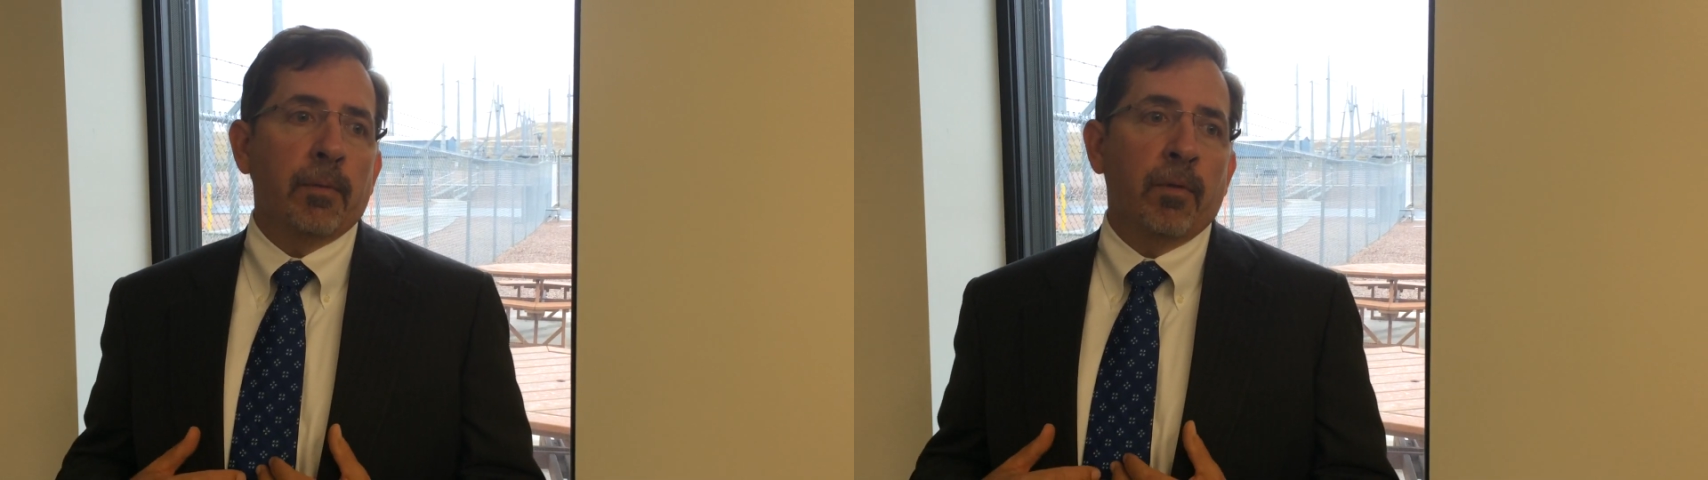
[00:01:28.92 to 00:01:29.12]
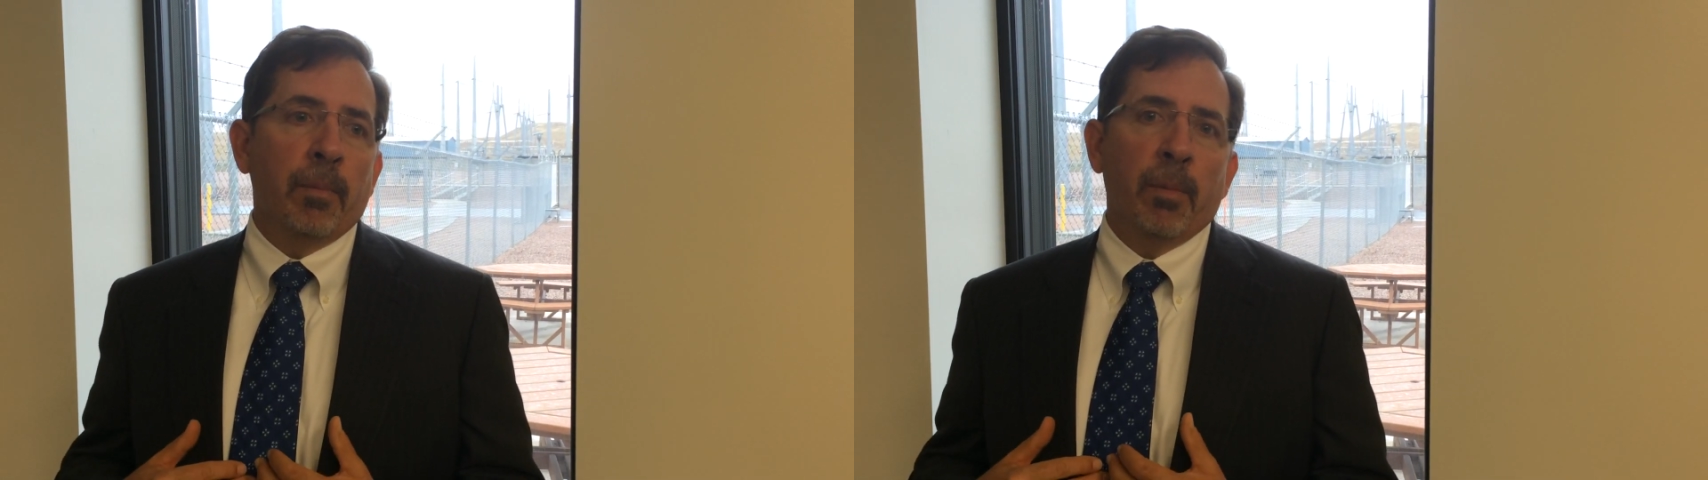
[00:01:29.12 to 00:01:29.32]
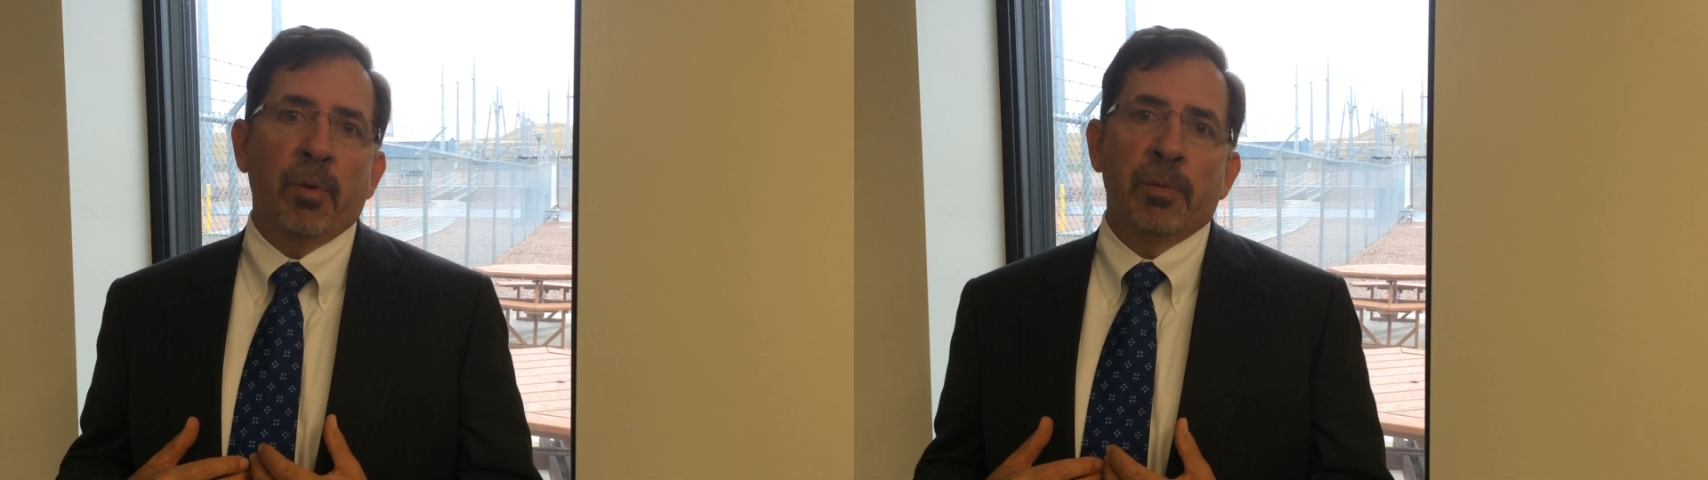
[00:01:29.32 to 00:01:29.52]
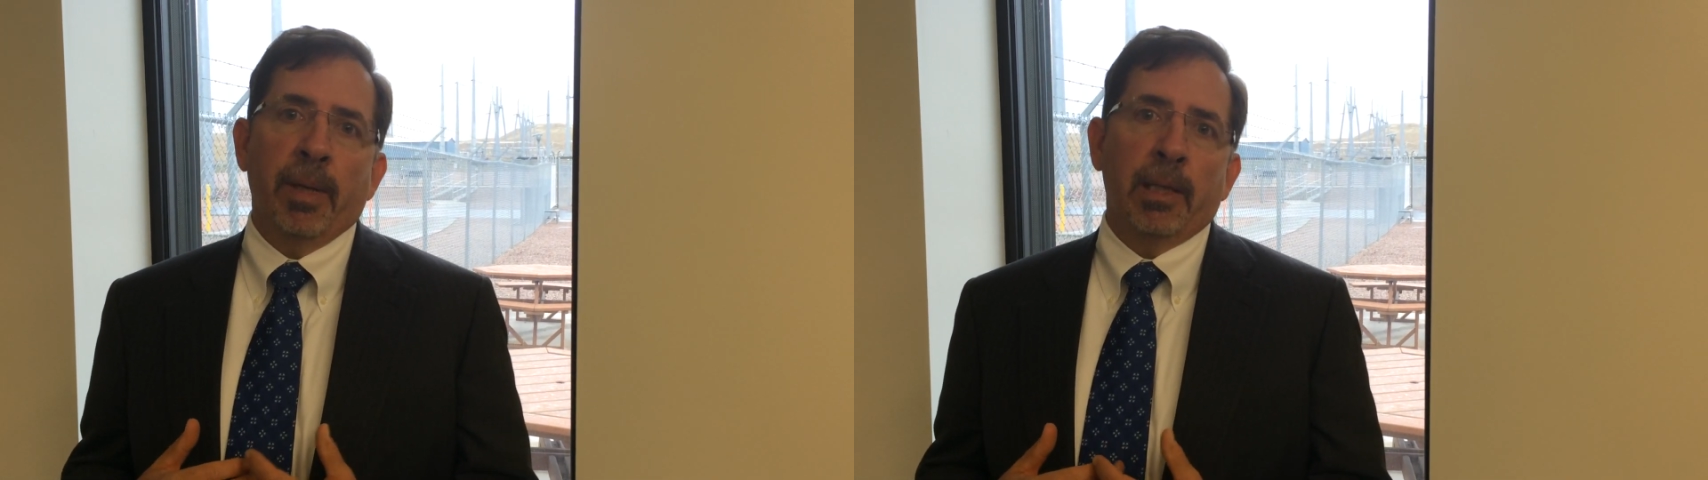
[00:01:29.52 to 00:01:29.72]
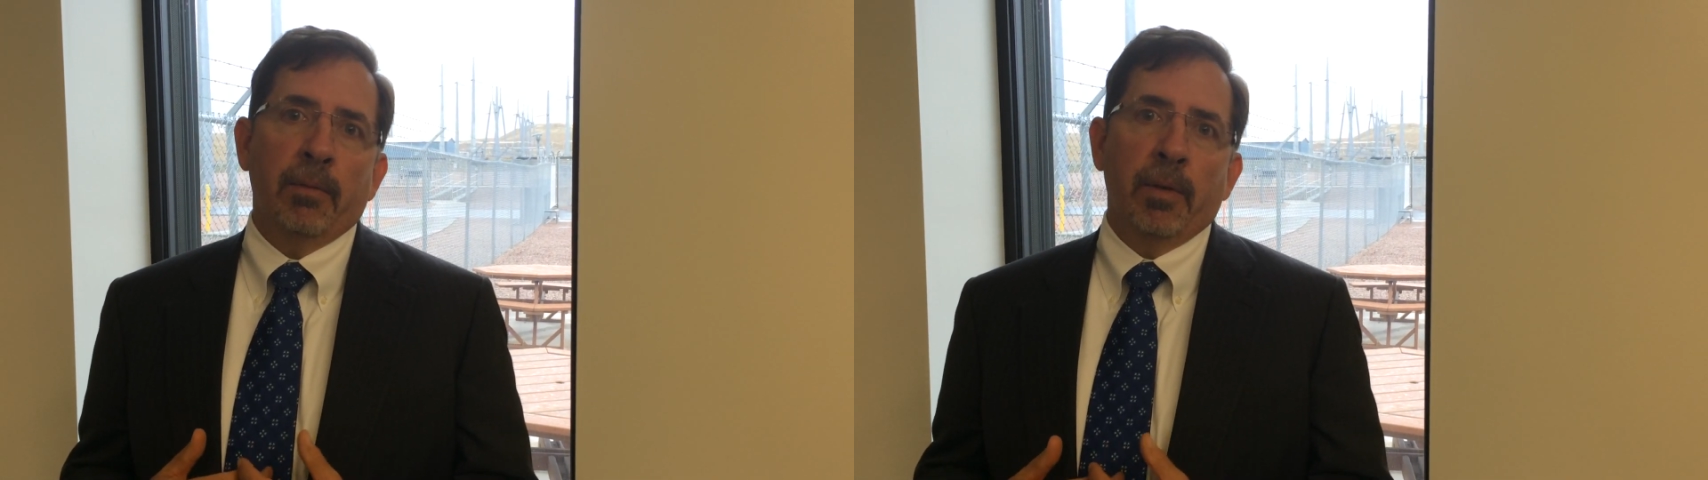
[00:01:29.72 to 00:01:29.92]
from the
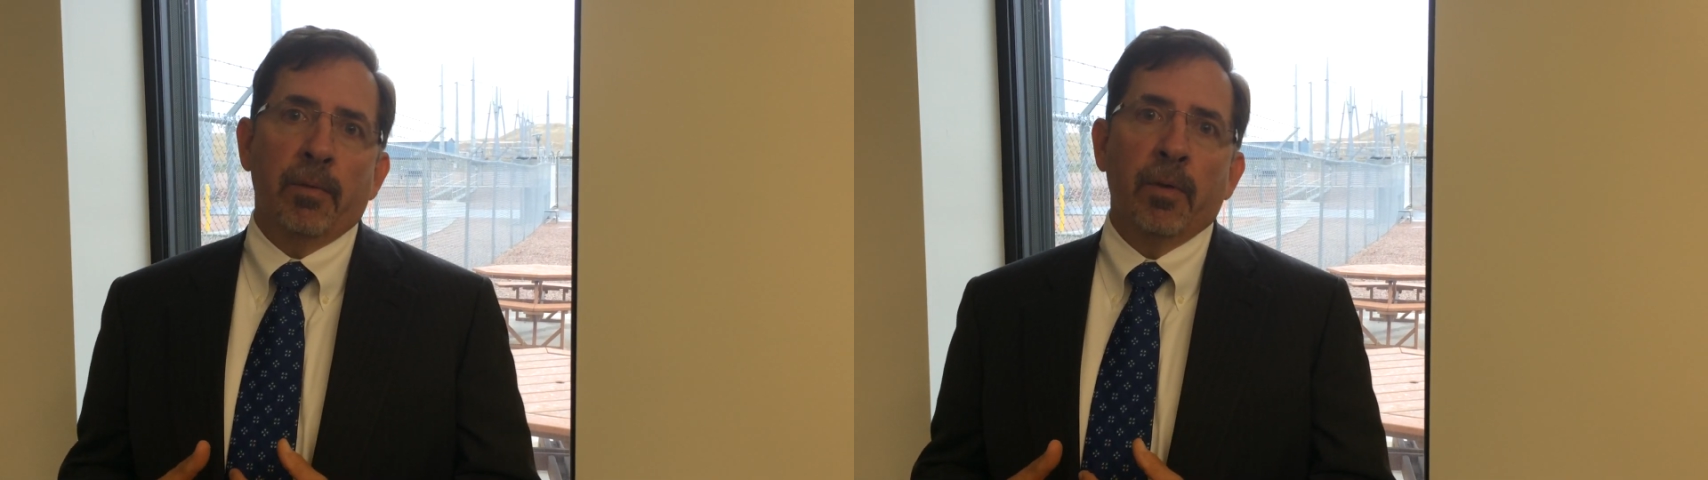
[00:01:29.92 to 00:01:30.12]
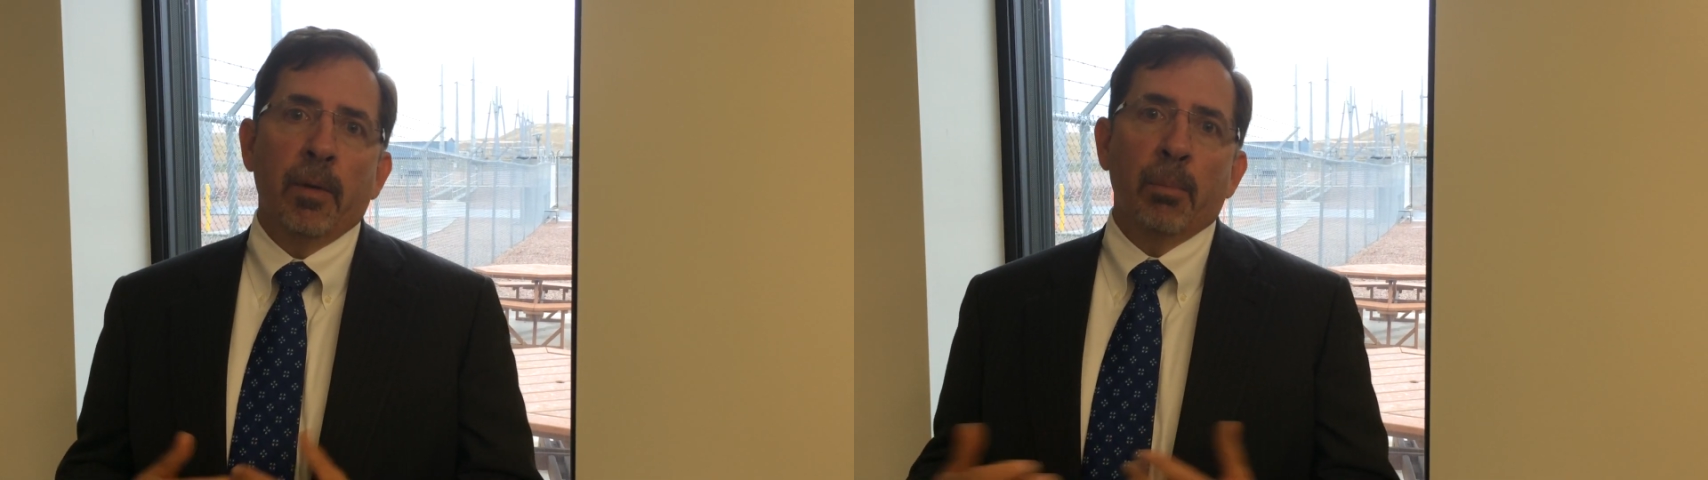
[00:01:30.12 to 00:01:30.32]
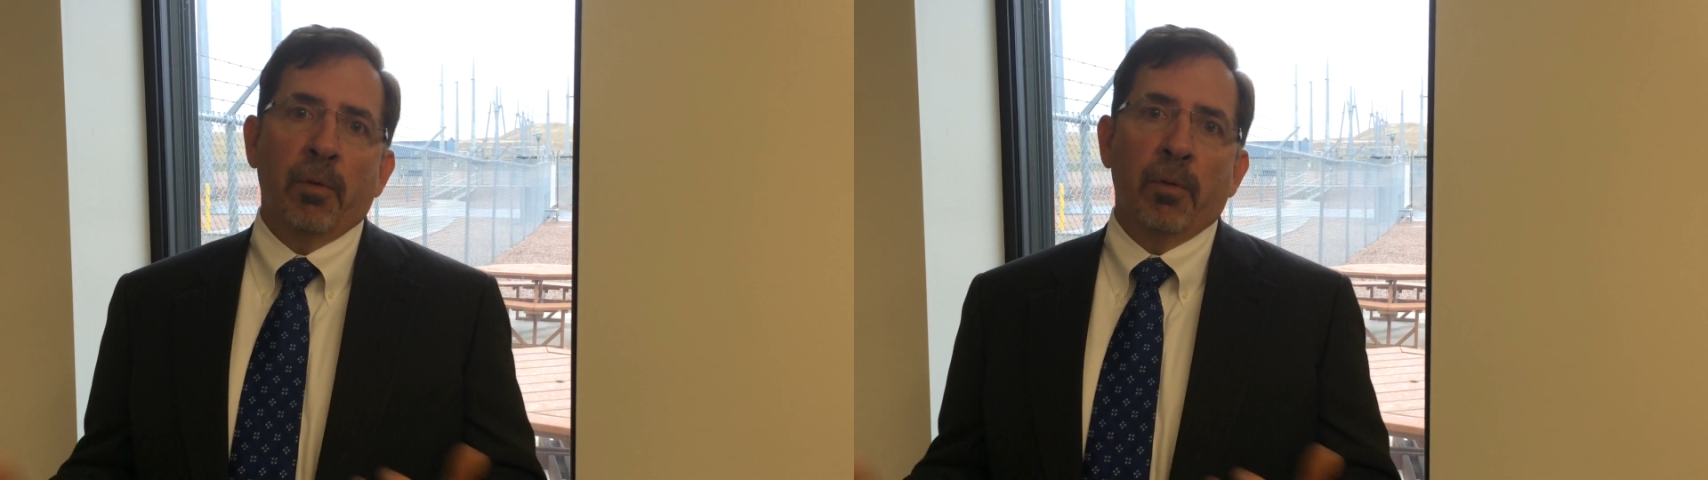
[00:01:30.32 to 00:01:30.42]
perspective of